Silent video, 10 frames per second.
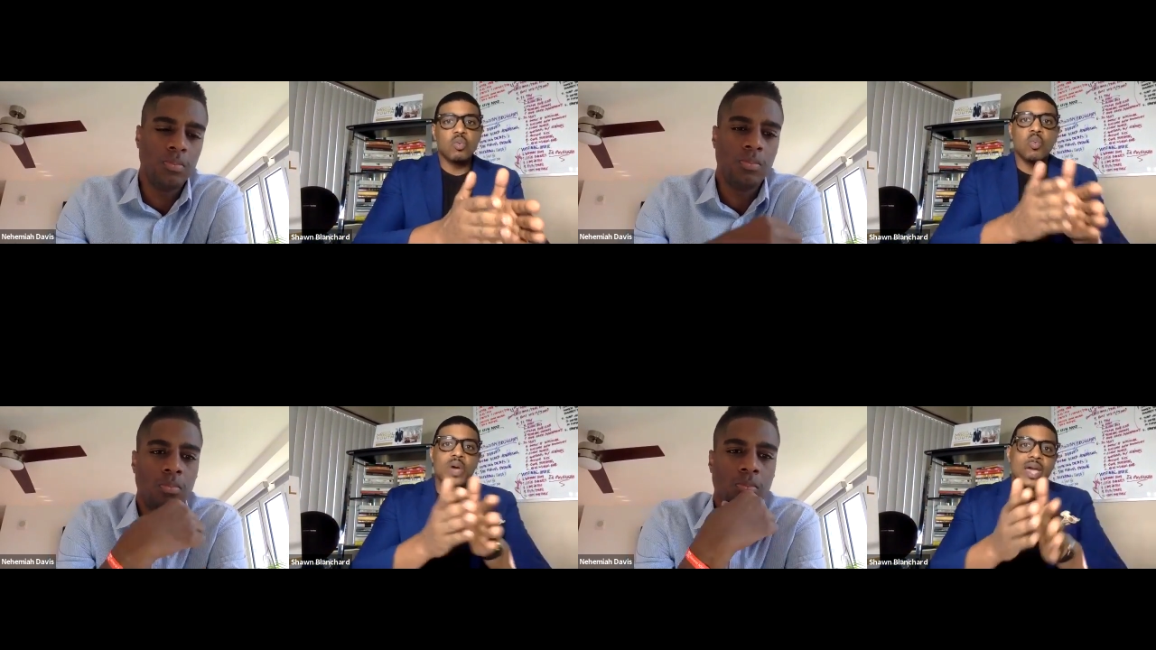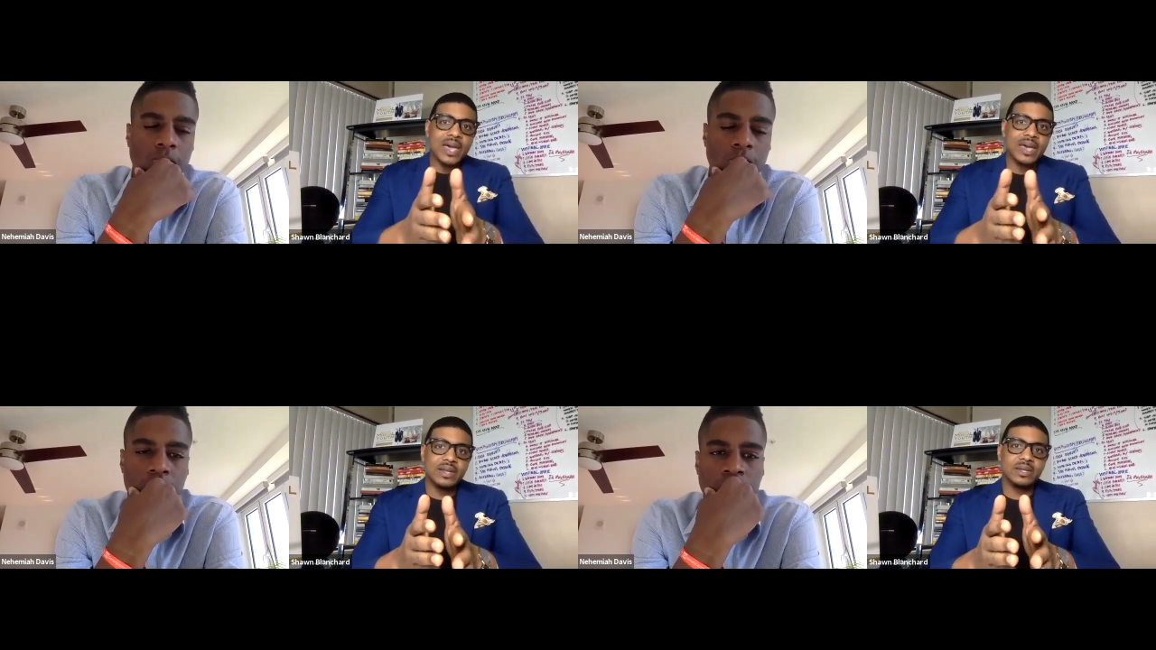
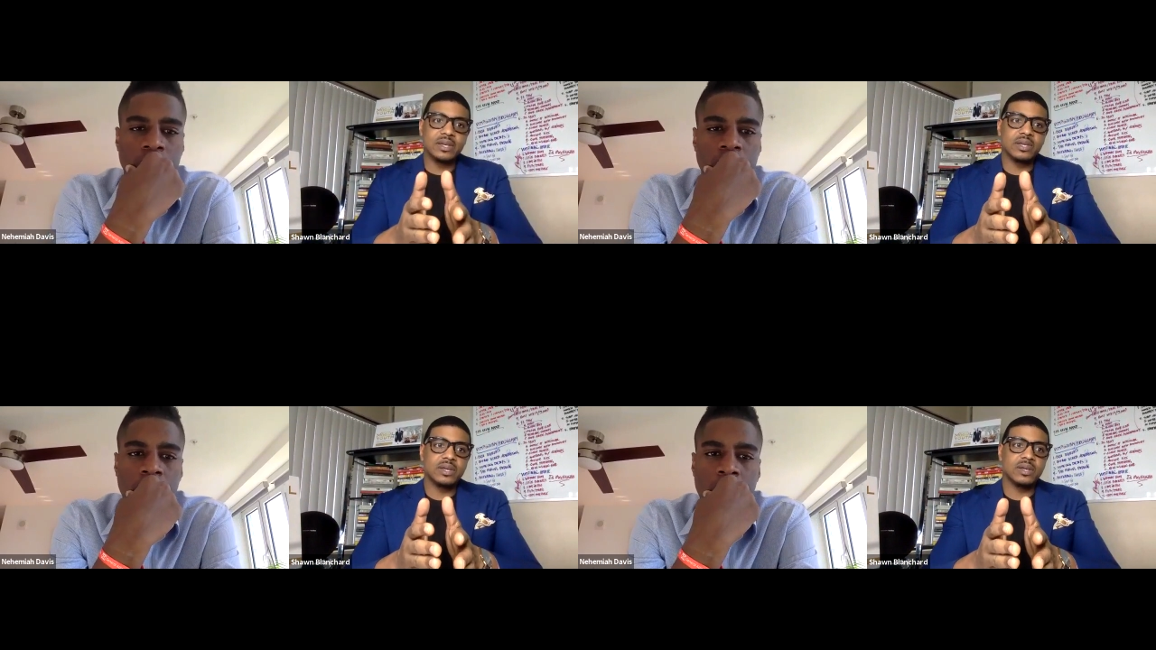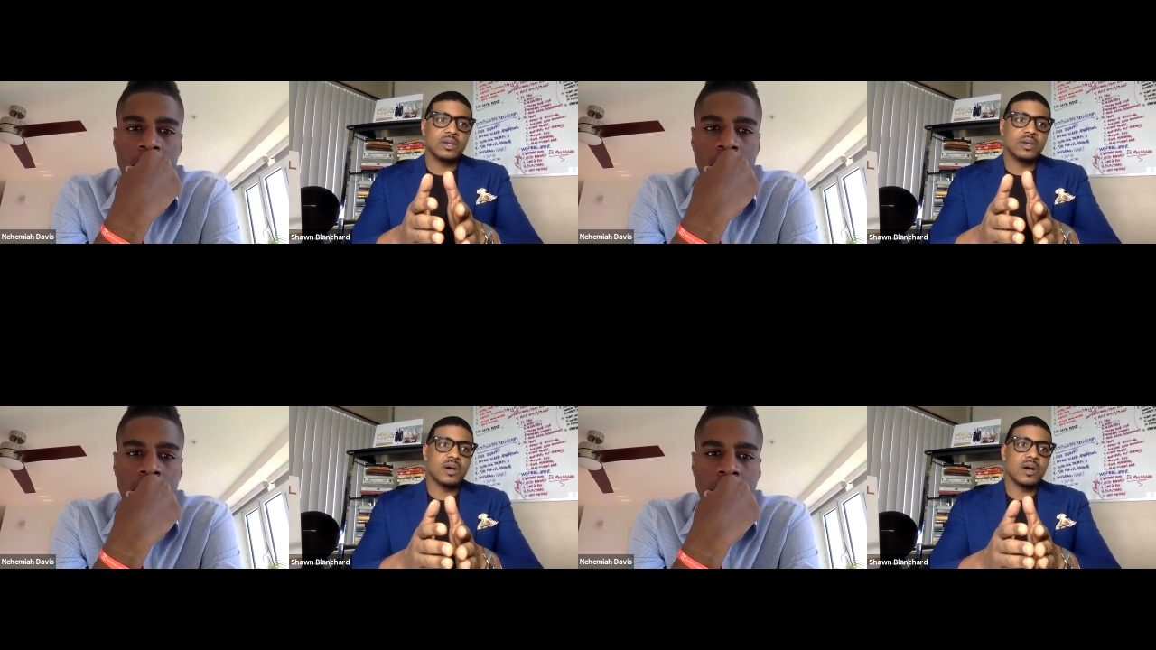Speaker 1: when
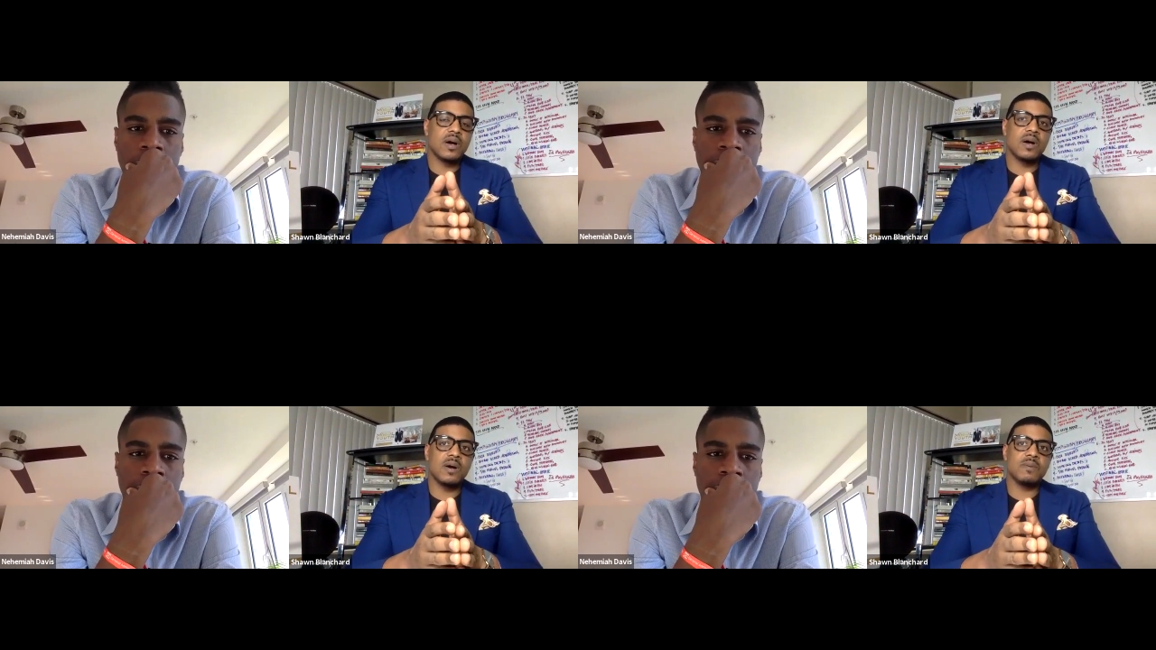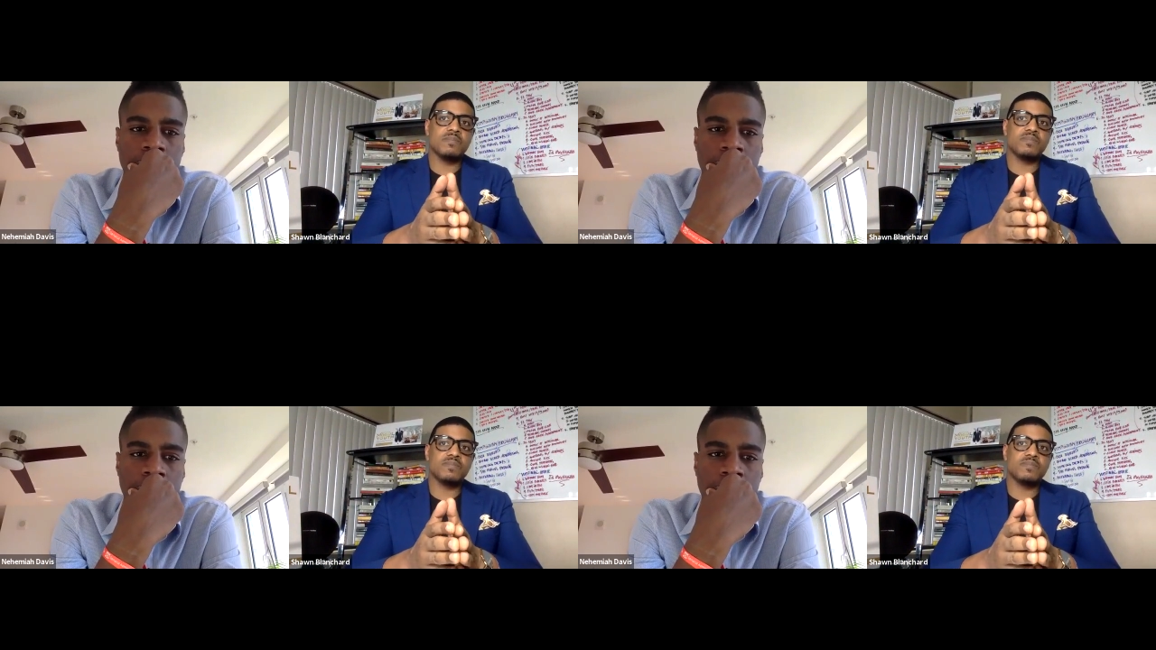um,